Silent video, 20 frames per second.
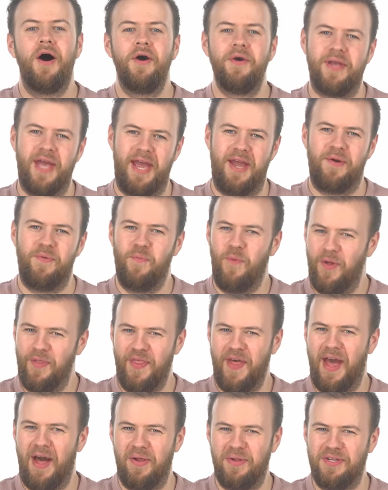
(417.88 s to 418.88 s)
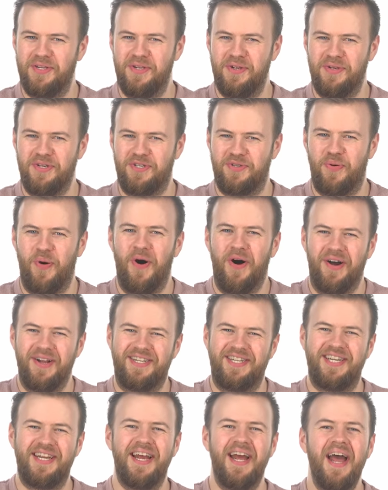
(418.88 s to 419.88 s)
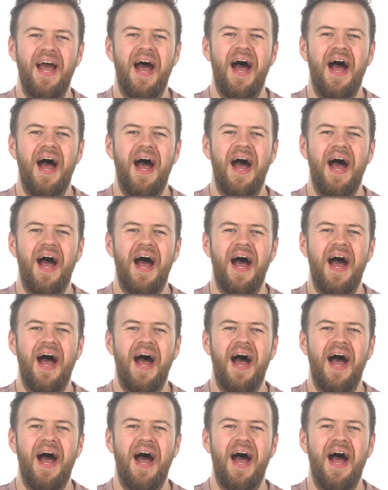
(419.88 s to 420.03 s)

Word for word: Okay, what the hell did you just watch?